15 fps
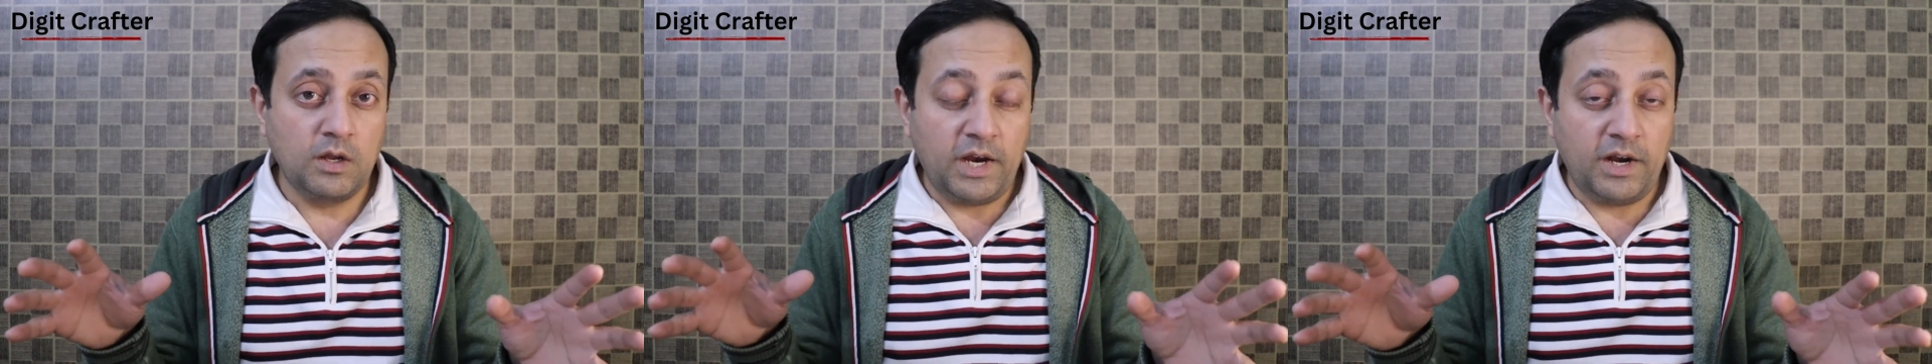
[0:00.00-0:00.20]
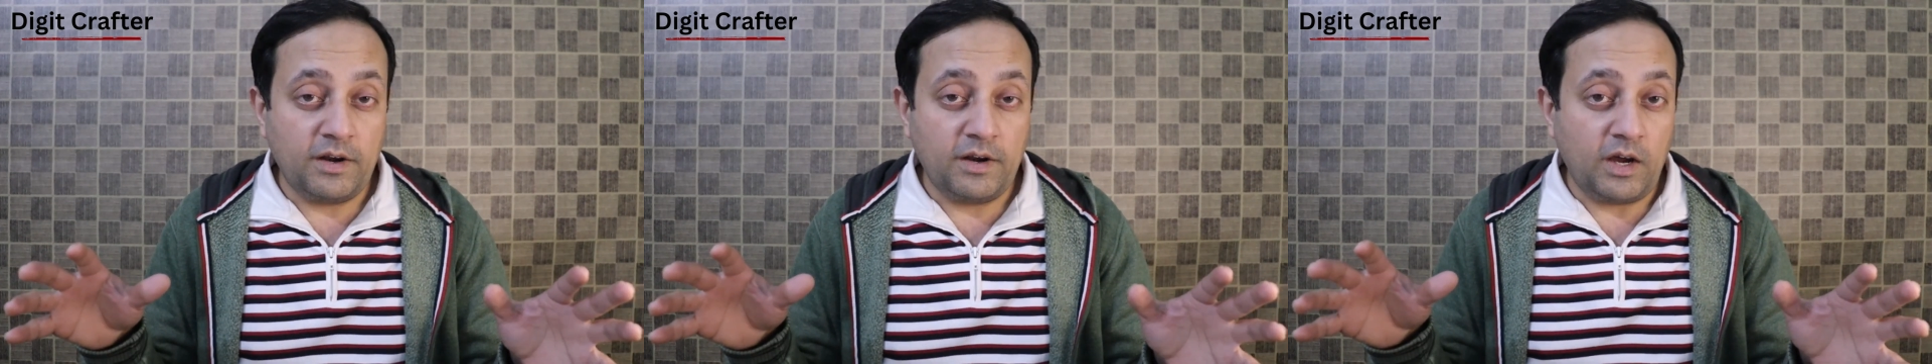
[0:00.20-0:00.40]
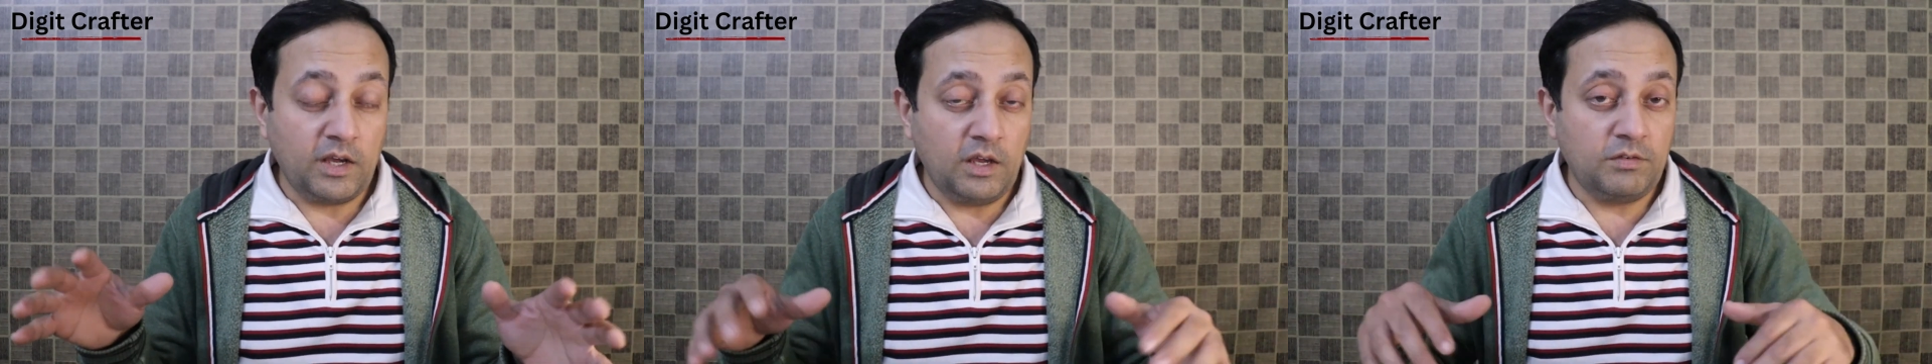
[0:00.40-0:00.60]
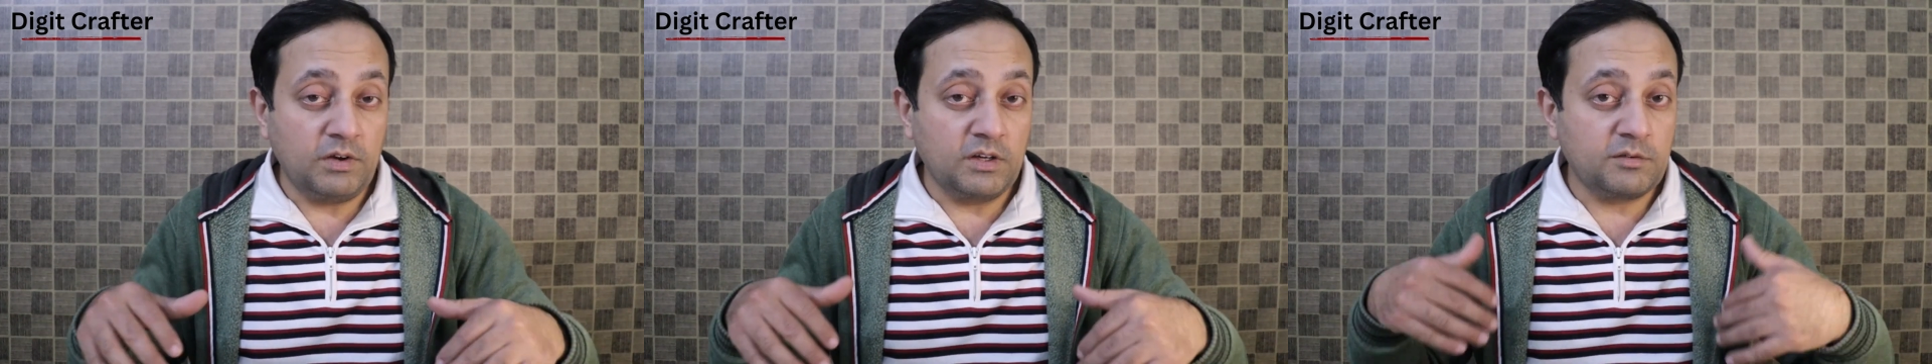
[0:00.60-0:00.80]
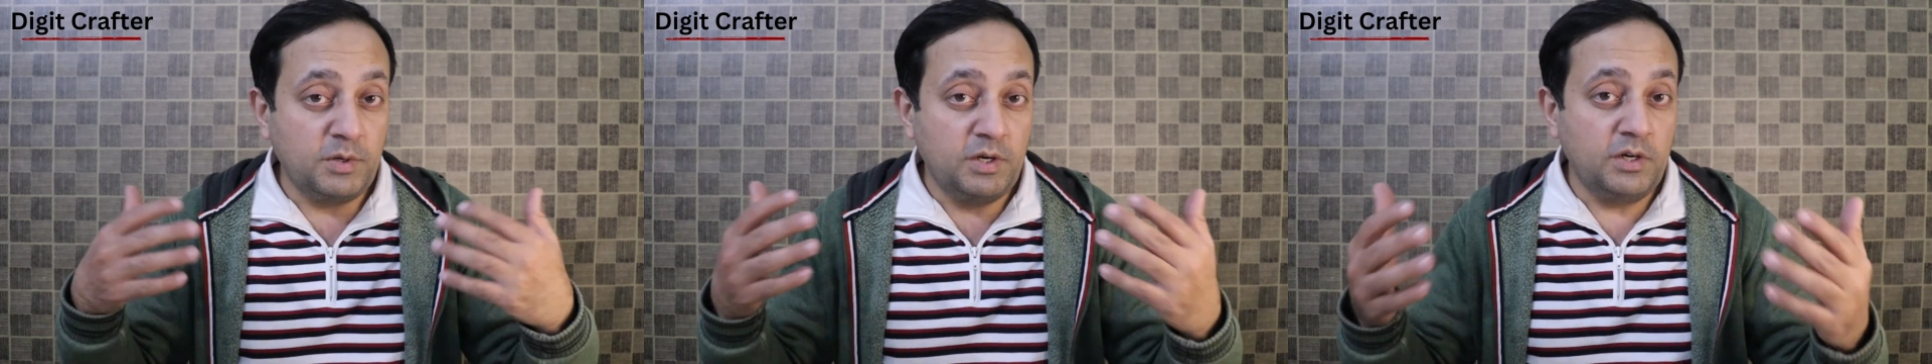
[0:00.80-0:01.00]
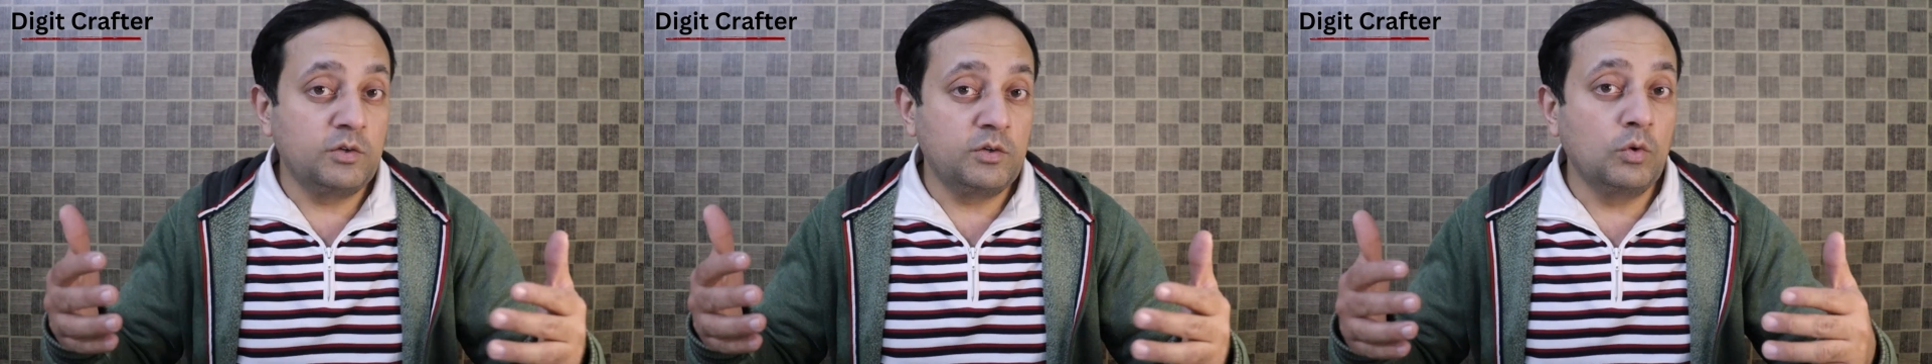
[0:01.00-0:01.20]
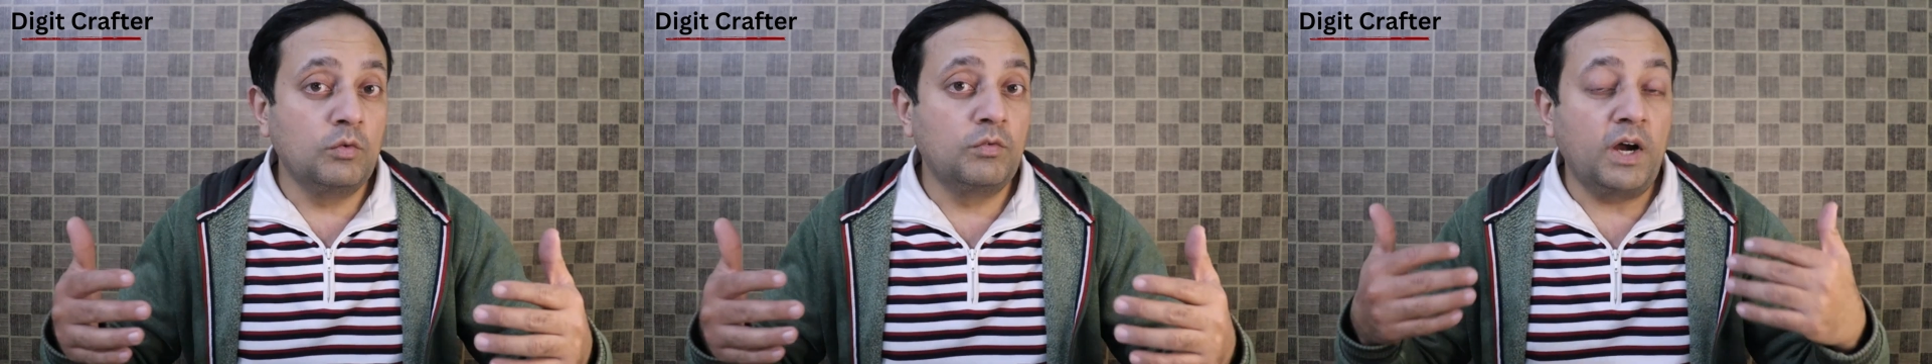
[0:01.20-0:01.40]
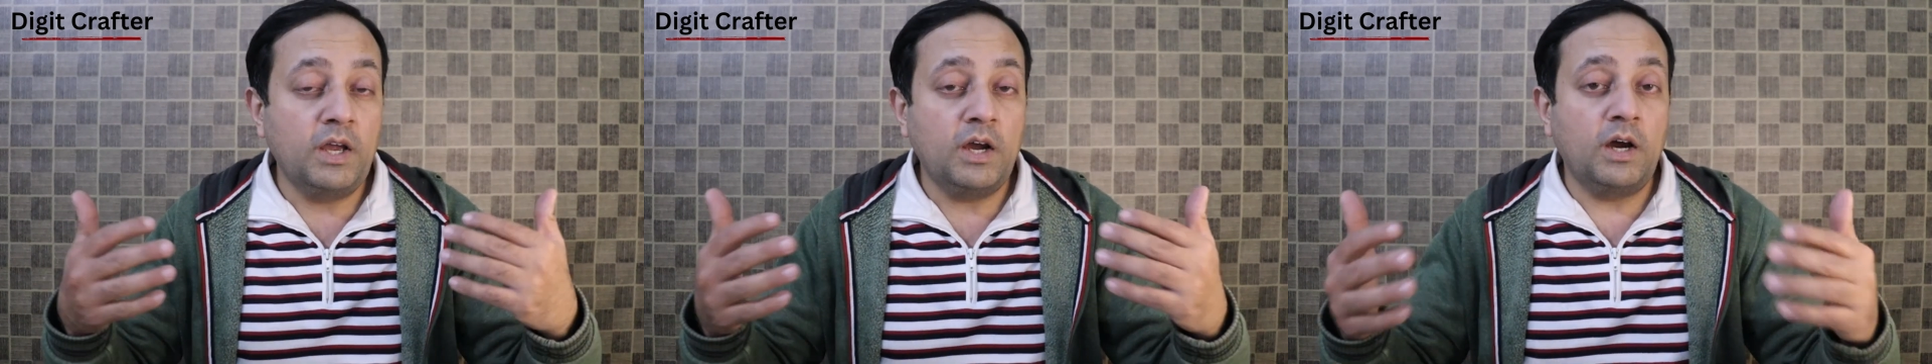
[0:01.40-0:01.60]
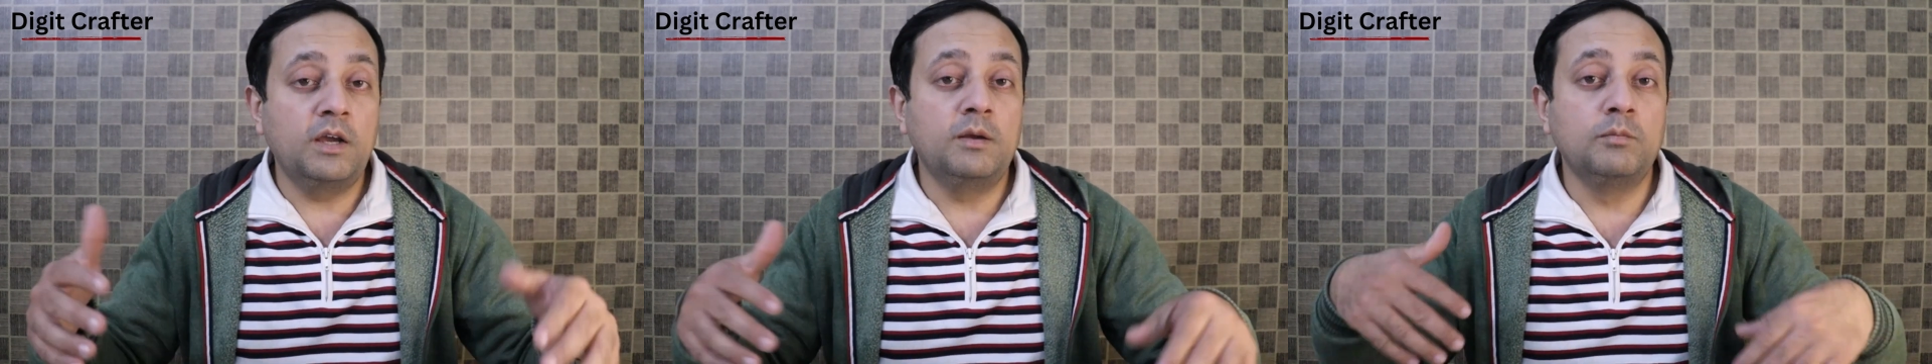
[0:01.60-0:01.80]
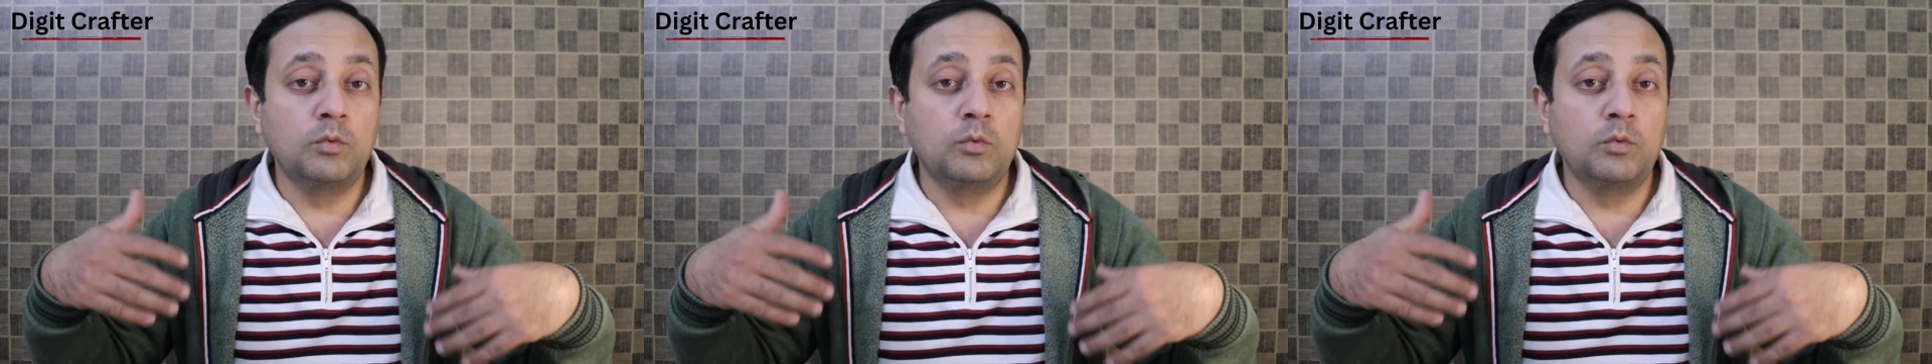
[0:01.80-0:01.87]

and I have explained you why I